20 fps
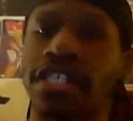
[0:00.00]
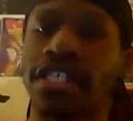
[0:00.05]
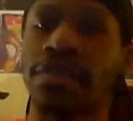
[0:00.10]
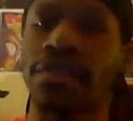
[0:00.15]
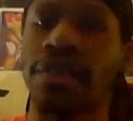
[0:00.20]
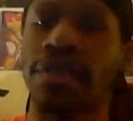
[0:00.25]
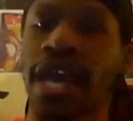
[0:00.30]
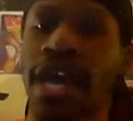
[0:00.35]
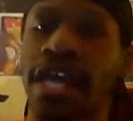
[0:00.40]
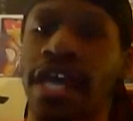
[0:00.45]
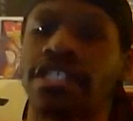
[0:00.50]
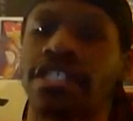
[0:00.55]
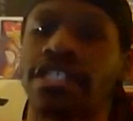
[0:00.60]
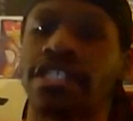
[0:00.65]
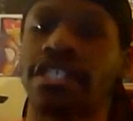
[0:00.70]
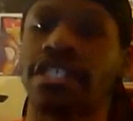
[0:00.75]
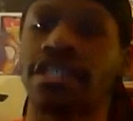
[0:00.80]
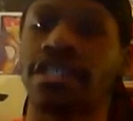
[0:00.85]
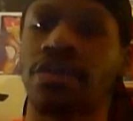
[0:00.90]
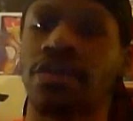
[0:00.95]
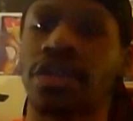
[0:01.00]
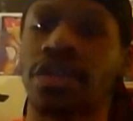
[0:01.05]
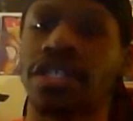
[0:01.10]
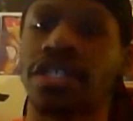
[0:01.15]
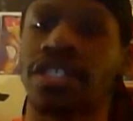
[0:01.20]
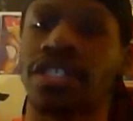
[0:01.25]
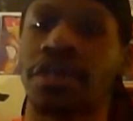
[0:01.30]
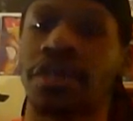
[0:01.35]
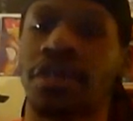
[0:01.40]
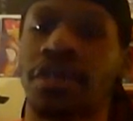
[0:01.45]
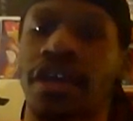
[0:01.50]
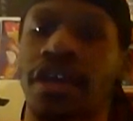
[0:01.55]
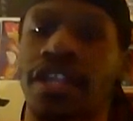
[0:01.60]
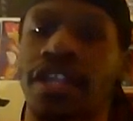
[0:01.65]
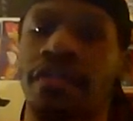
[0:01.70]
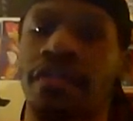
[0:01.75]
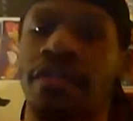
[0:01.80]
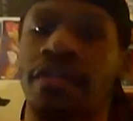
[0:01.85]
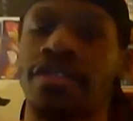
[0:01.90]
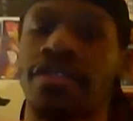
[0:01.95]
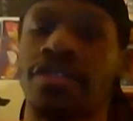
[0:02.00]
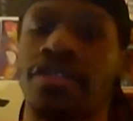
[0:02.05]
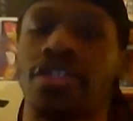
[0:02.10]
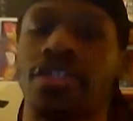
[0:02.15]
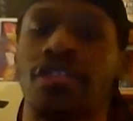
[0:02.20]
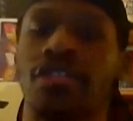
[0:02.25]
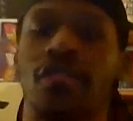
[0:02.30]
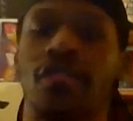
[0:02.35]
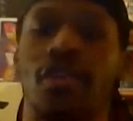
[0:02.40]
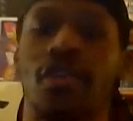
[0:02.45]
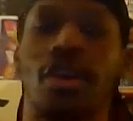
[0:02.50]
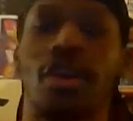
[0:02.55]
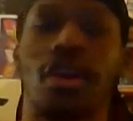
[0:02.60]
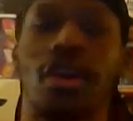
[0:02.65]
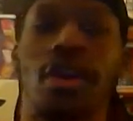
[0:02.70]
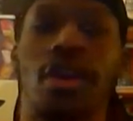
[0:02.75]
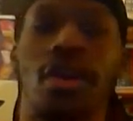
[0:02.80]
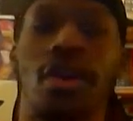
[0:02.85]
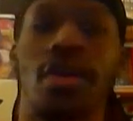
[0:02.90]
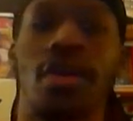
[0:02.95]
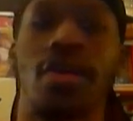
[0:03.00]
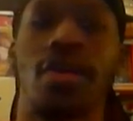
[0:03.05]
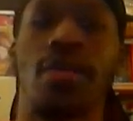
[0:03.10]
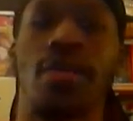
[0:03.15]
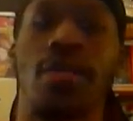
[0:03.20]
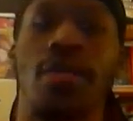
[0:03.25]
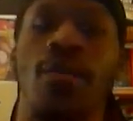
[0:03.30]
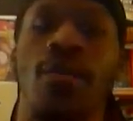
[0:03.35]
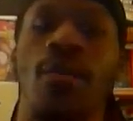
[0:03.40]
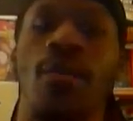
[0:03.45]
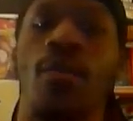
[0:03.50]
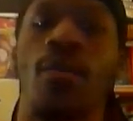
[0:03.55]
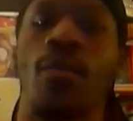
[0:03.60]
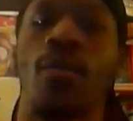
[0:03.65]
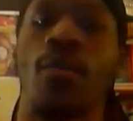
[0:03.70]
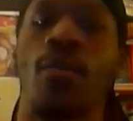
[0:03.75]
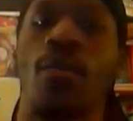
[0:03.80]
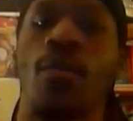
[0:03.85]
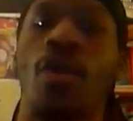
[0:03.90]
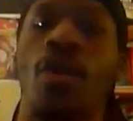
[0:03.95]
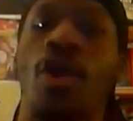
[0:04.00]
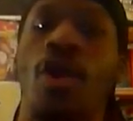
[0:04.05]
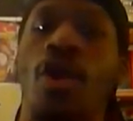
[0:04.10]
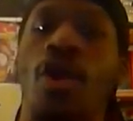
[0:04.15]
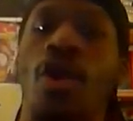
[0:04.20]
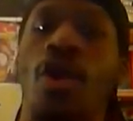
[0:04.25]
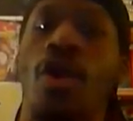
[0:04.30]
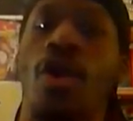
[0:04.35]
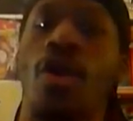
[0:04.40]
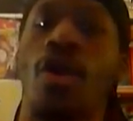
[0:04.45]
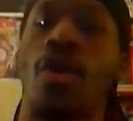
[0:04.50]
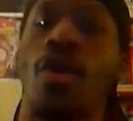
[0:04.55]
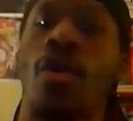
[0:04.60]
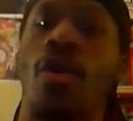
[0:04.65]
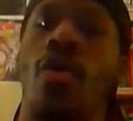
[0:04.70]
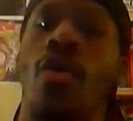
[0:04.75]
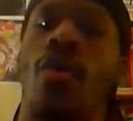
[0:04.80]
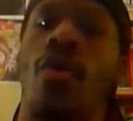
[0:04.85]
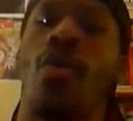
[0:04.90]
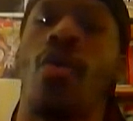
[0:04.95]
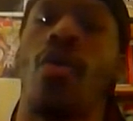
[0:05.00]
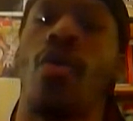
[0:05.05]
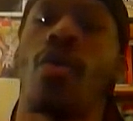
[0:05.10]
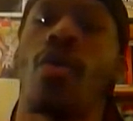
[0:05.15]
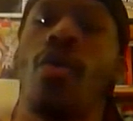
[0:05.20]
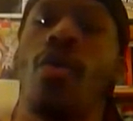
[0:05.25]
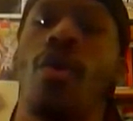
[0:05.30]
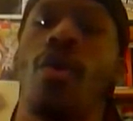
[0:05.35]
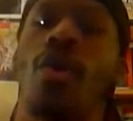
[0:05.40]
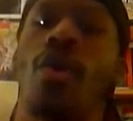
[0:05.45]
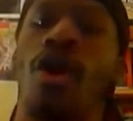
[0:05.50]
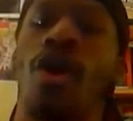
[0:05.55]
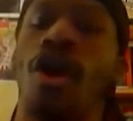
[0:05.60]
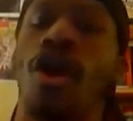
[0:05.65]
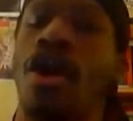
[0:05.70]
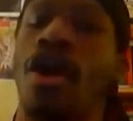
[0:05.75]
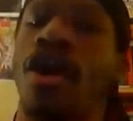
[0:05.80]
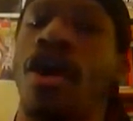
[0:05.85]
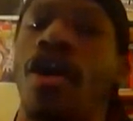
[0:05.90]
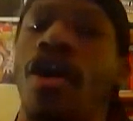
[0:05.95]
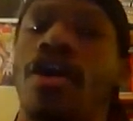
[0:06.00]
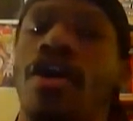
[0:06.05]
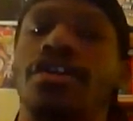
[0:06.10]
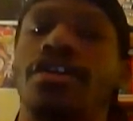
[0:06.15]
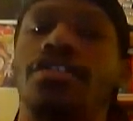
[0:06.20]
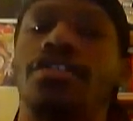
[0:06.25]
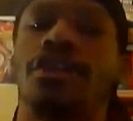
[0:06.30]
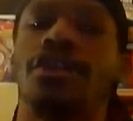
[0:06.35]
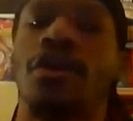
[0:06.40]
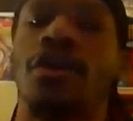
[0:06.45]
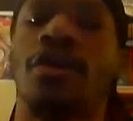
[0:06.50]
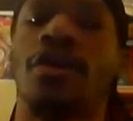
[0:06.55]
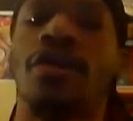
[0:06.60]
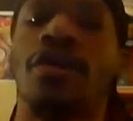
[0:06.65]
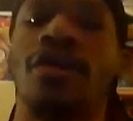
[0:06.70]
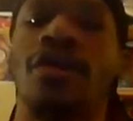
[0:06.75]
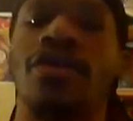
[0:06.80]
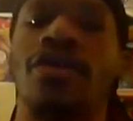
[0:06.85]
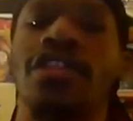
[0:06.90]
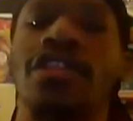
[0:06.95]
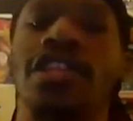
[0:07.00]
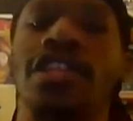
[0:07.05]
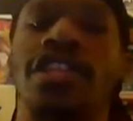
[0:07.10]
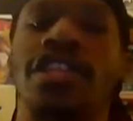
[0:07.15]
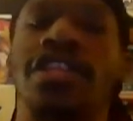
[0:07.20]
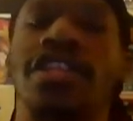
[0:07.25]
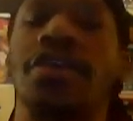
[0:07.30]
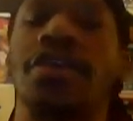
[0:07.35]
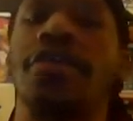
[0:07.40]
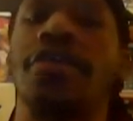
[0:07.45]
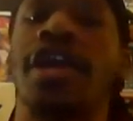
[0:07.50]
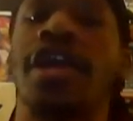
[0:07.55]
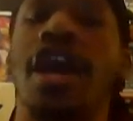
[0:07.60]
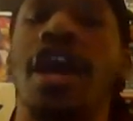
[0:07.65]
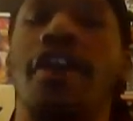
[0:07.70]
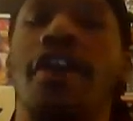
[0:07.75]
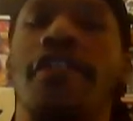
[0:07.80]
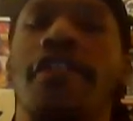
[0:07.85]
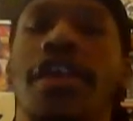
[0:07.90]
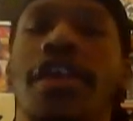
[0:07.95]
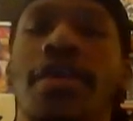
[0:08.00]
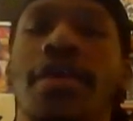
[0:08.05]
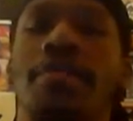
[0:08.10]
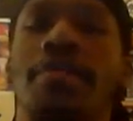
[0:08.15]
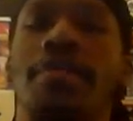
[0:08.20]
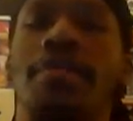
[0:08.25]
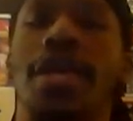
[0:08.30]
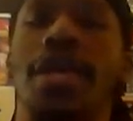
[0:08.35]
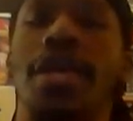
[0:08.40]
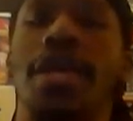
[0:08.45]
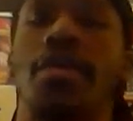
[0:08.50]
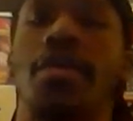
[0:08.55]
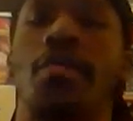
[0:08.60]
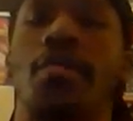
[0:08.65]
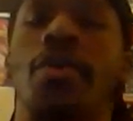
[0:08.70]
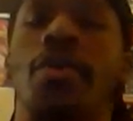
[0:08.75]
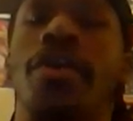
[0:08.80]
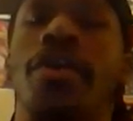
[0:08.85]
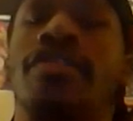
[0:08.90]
in the past. This is one of the samurai they've been searching for. Whoa. So the theory of him being one